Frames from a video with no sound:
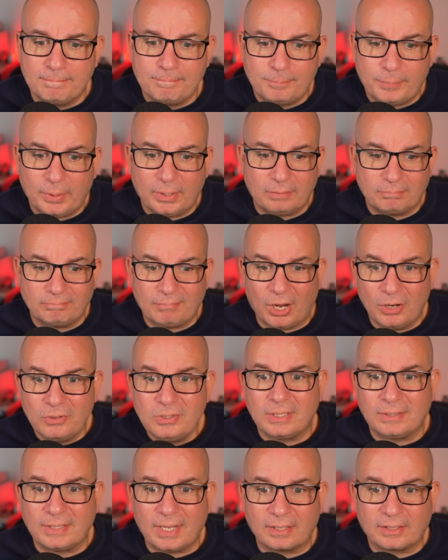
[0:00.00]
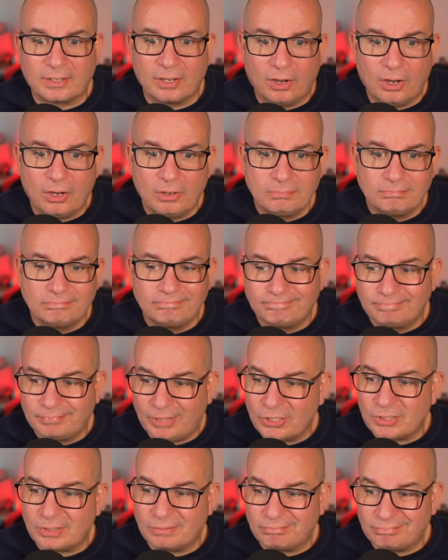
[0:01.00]
But owning that car
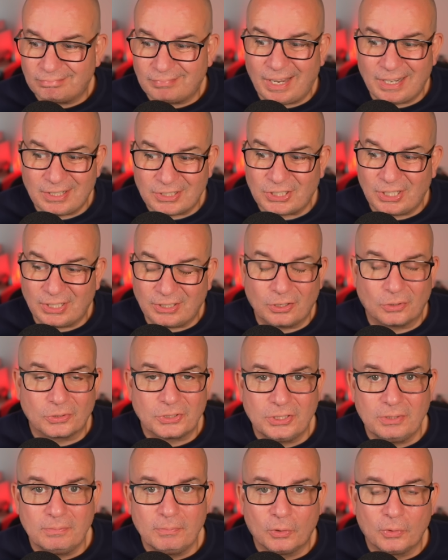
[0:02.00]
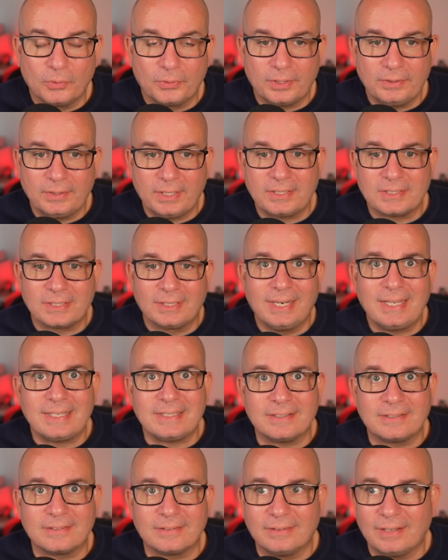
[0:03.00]
might actually cost you more than this
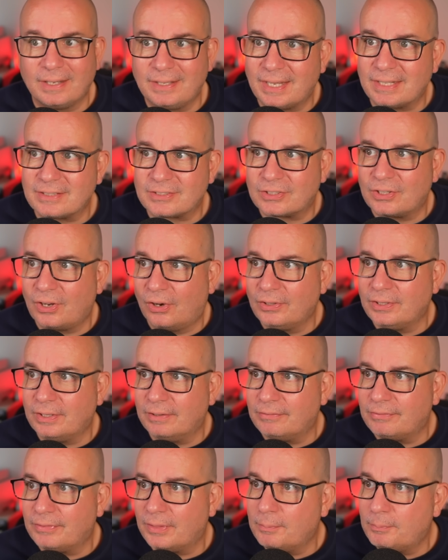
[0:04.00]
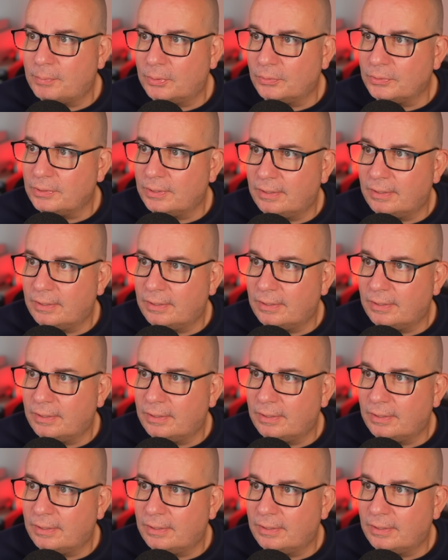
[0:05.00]
lease, and that's kind of the point